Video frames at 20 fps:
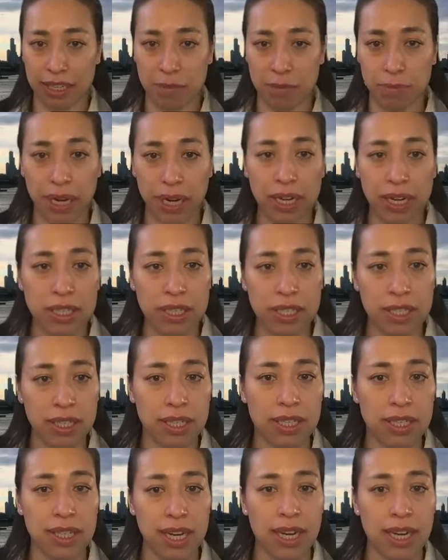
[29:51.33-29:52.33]
space
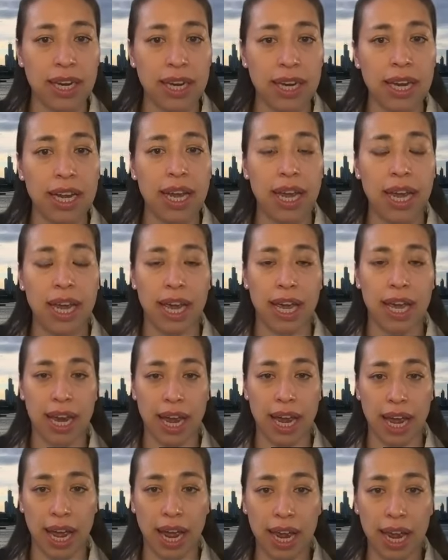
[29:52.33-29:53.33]
to study and
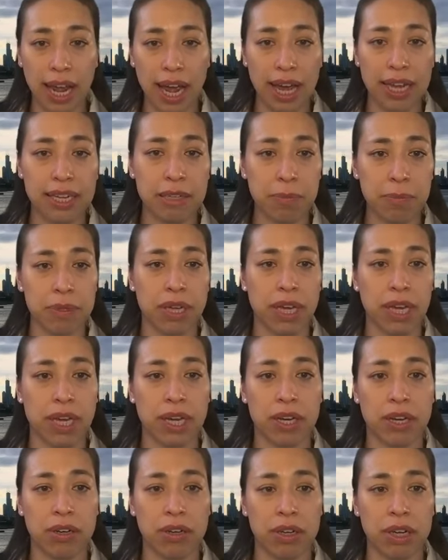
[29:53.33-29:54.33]
I had to
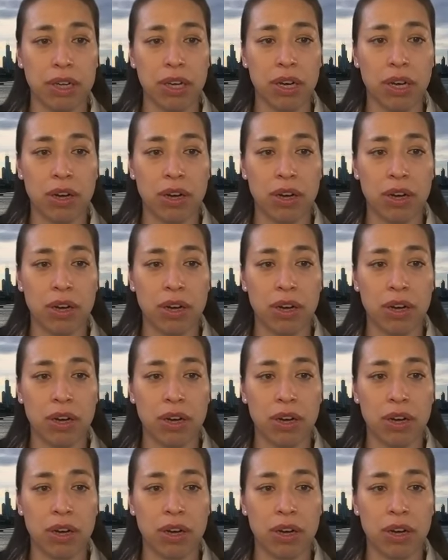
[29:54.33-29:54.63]
plan